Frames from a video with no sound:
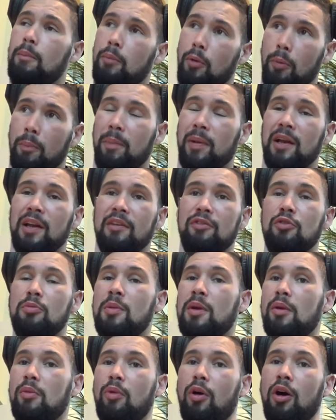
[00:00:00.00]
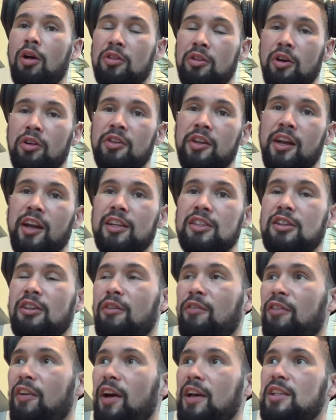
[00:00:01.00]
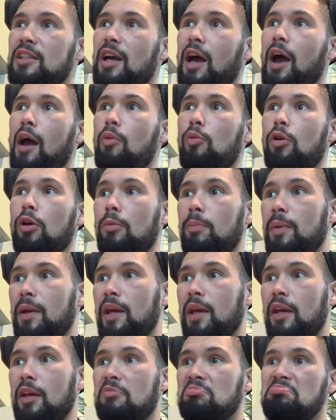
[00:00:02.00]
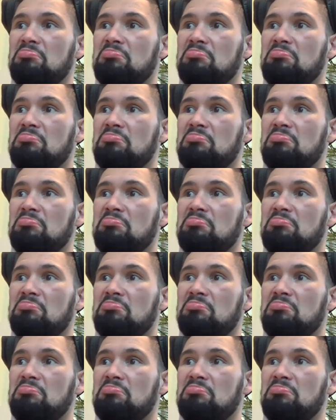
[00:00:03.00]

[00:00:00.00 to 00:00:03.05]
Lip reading: But believe you me, on the night of the fight, I will be